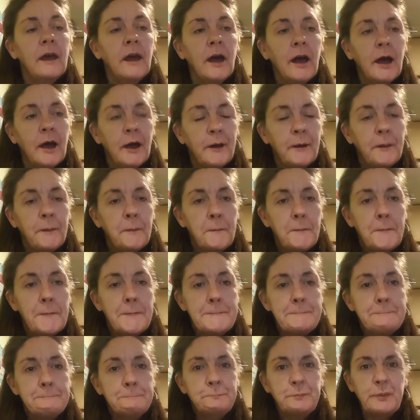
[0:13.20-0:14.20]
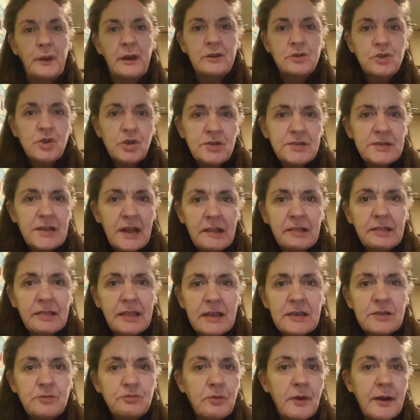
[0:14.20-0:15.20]
But I just had
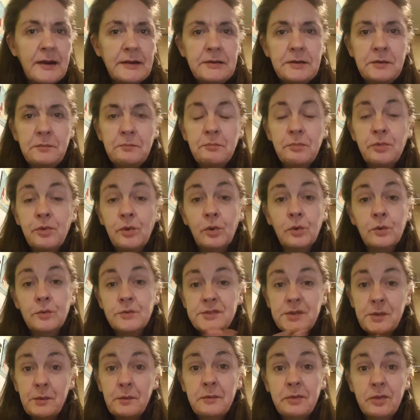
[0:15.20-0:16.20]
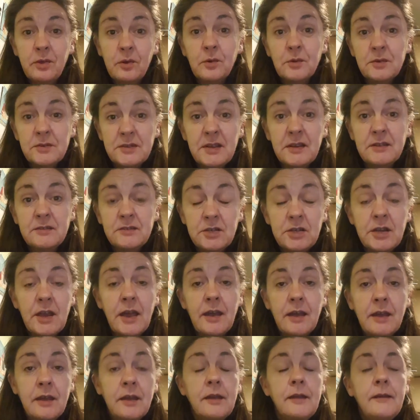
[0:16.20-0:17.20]
this random thought, so I thought I'd
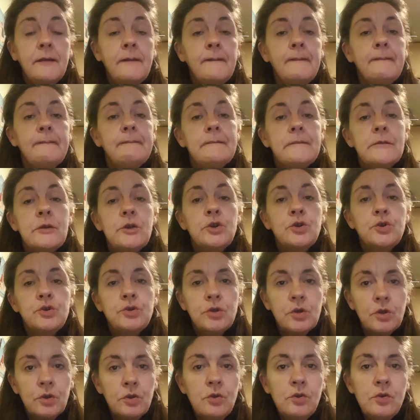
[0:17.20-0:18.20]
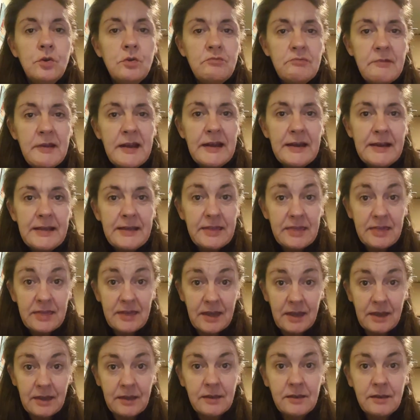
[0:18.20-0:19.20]
share. Do you really
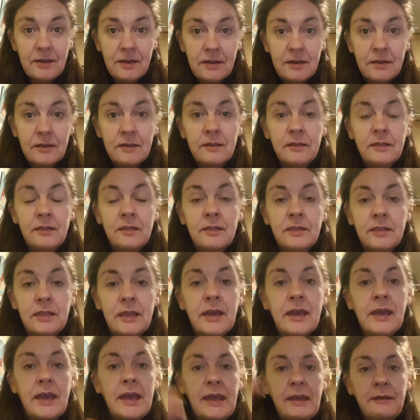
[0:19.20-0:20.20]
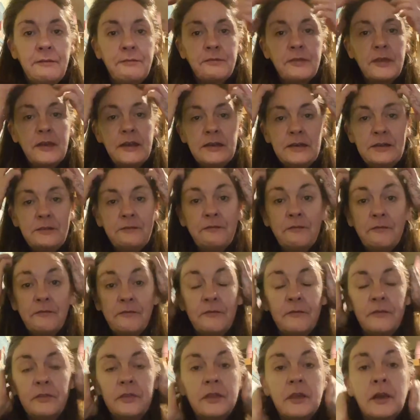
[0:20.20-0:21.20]
think that if they de
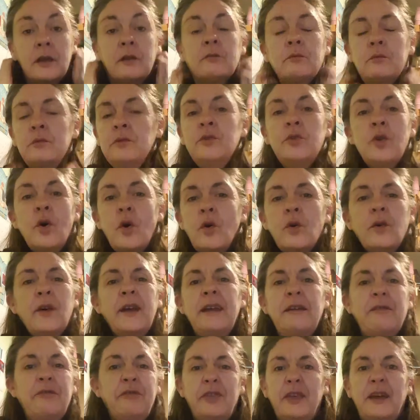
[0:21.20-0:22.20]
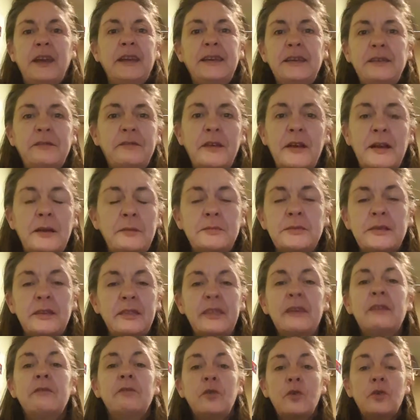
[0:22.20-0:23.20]
not if they developed it,
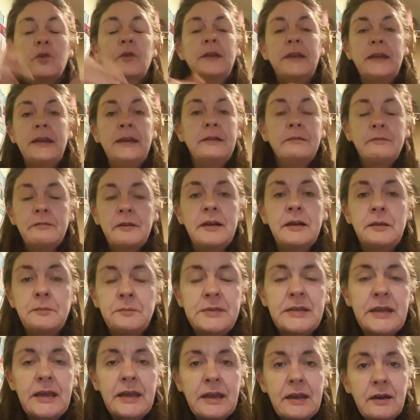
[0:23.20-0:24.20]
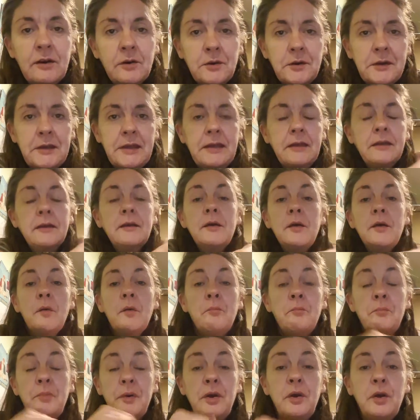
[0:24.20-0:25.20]
they've already developed AI,
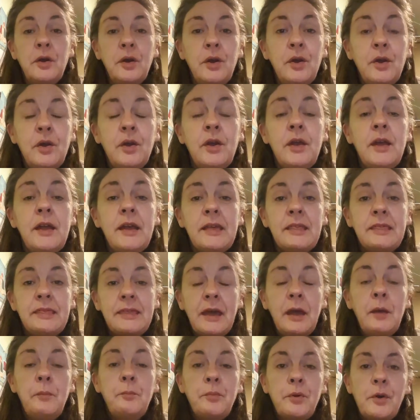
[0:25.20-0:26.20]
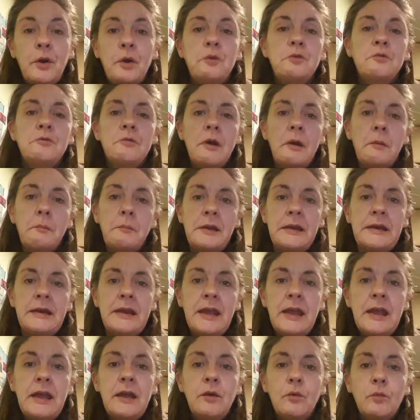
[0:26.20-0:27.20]
but they're programming
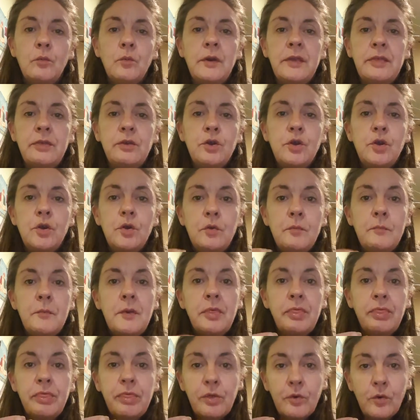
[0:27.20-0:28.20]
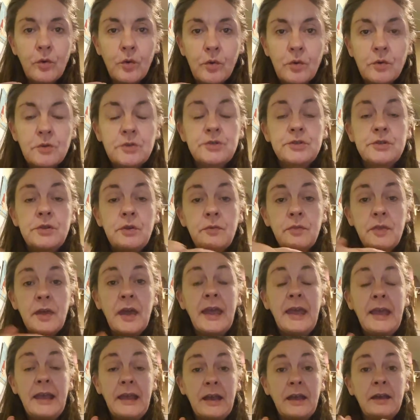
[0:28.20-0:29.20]
it with human thought so that
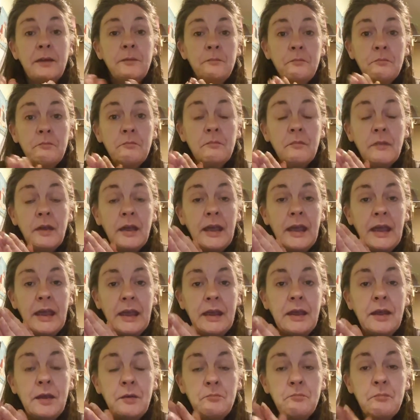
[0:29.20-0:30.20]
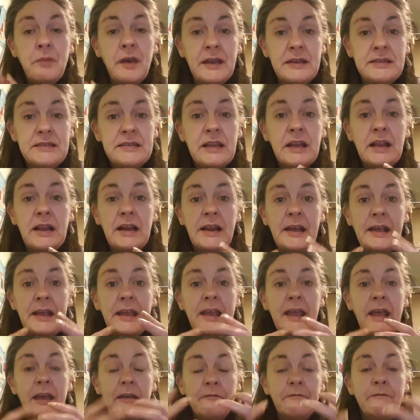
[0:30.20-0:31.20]
it can
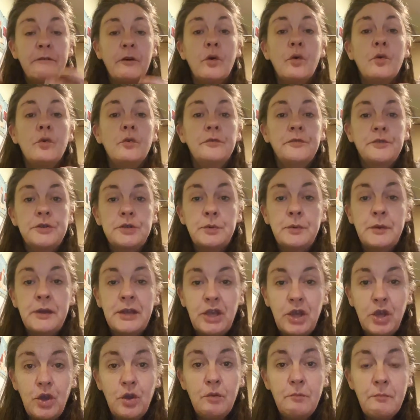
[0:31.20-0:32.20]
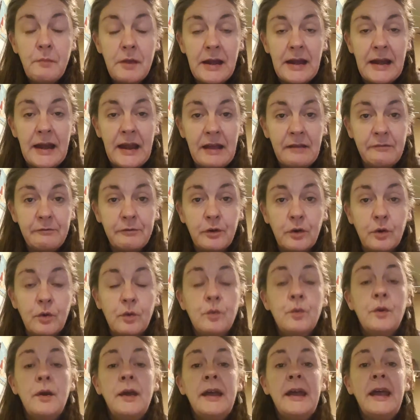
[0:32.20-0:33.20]
basically evolve to a human
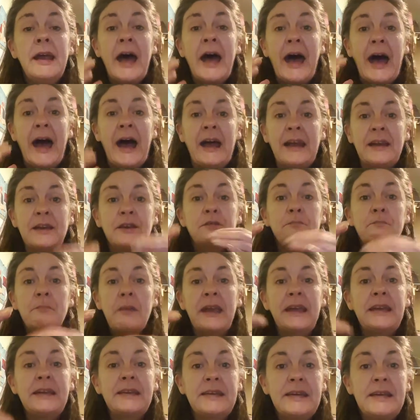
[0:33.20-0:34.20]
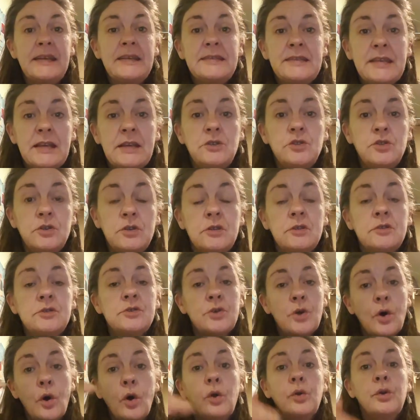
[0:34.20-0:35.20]
level and make decisions
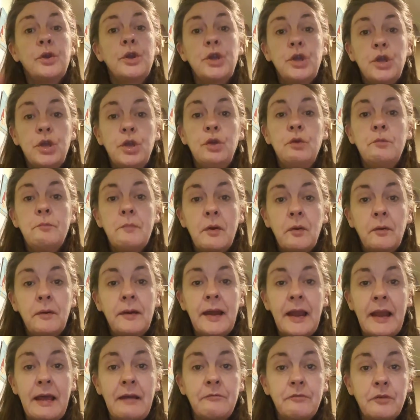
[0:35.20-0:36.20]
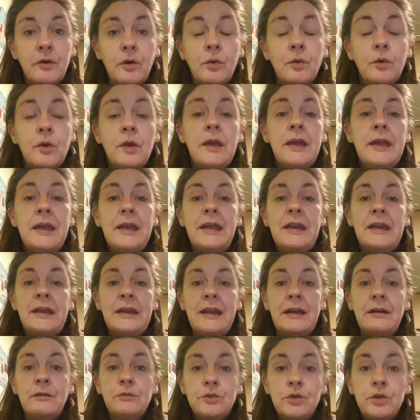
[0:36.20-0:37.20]
on a human level.
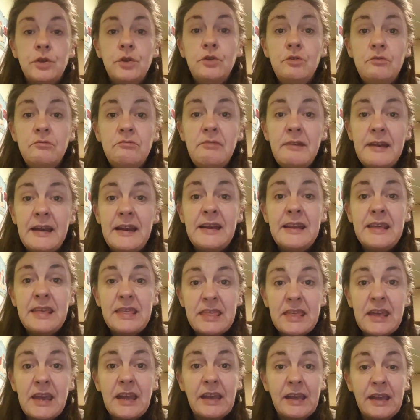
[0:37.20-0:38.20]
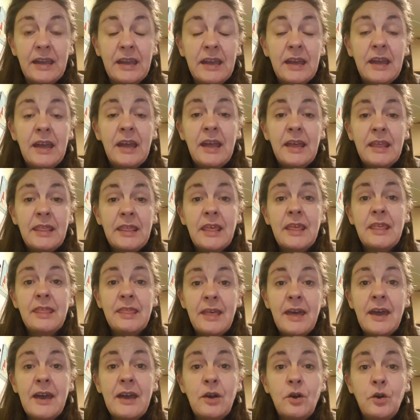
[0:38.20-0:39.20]
Now, do you really think that
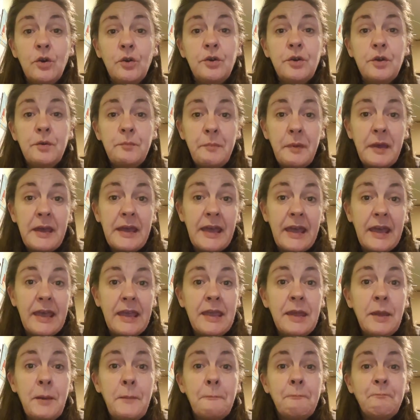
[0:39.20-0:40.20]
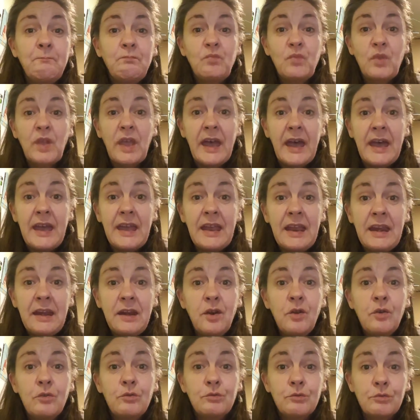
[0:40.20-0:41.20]
they're gonna be
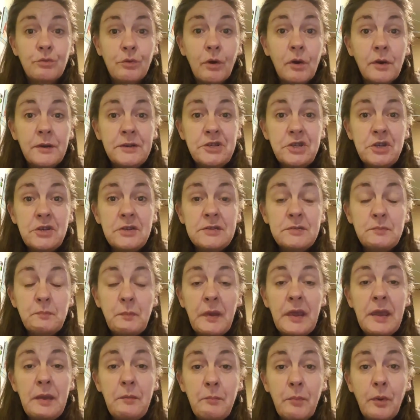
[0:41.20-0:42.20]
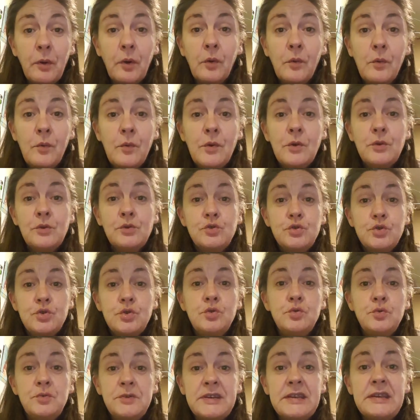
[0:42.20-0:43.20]
getting righteous people
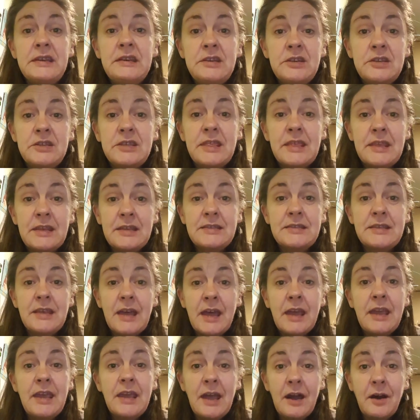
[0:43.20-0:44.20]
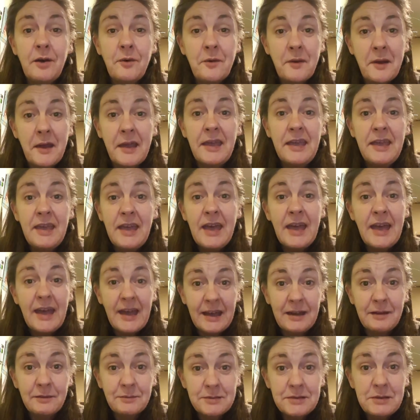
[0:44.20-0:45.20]
to teach this AI
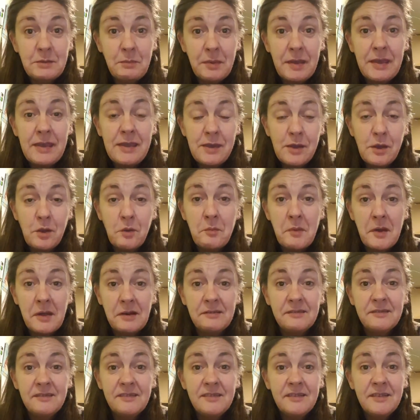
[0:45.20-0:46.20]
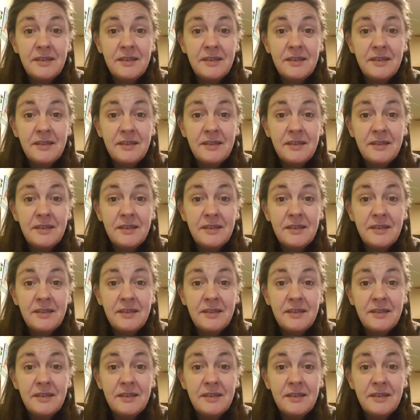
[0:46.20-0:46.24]
how to be human?